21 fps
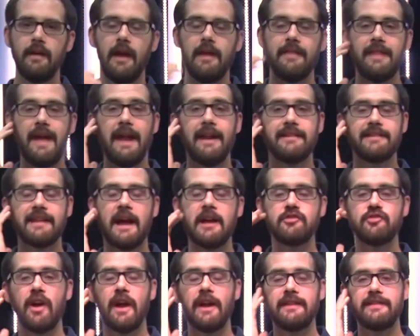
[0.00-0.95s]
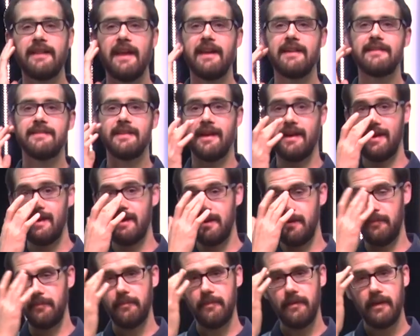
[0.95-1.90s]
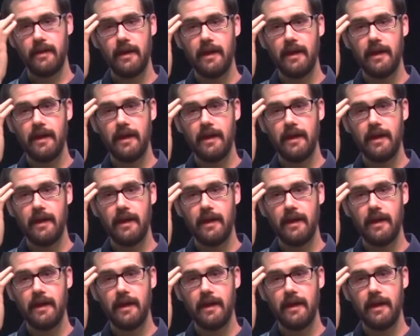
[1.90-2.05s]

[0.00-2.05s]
And that is, I try to take time